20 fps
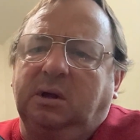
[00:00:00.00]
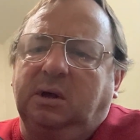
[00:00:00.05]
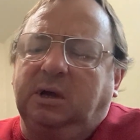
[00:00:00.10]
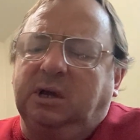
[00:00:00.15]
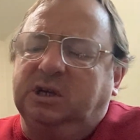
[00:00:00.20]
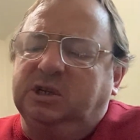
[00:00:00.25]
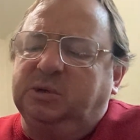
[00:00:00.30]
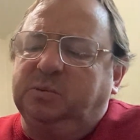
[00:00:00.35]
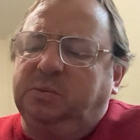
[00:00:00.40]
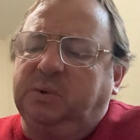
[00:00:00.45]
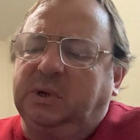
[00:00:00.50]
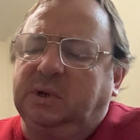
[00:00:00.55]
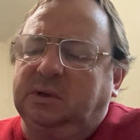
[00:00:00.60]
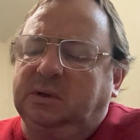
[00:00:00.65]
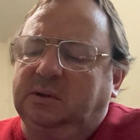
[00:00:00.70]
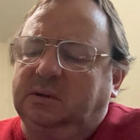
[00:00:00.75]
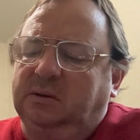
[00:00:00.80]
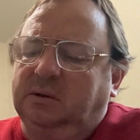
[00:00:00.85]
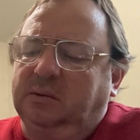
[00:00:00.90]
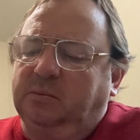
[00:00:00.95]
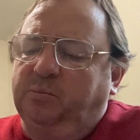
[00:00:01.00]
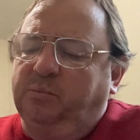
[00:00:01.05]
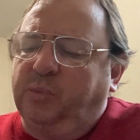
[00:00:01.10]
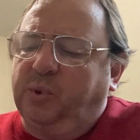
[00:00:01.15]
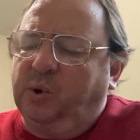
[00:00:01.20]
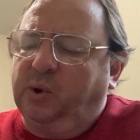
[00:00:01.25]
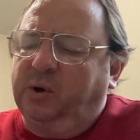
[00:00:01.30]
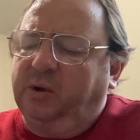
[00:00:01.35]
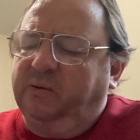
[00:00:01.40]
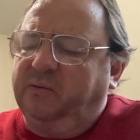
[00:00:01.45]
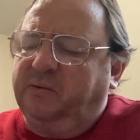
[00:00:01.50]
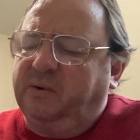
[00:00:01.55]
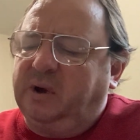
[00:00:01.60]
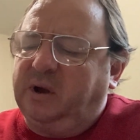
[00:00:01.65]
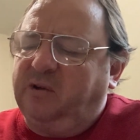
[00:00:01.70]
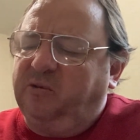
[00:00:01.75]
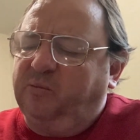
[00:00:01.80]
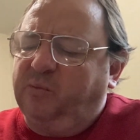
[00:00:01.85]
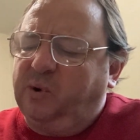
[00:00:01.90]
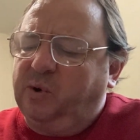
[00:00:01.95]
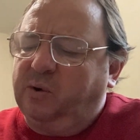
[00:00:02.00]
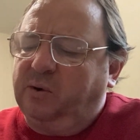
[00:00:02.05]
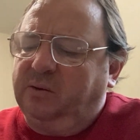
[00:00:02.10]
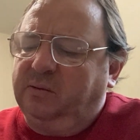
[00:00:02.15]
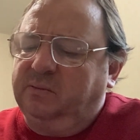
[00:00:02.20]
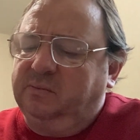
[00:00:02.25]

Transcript: expect 0.5 more.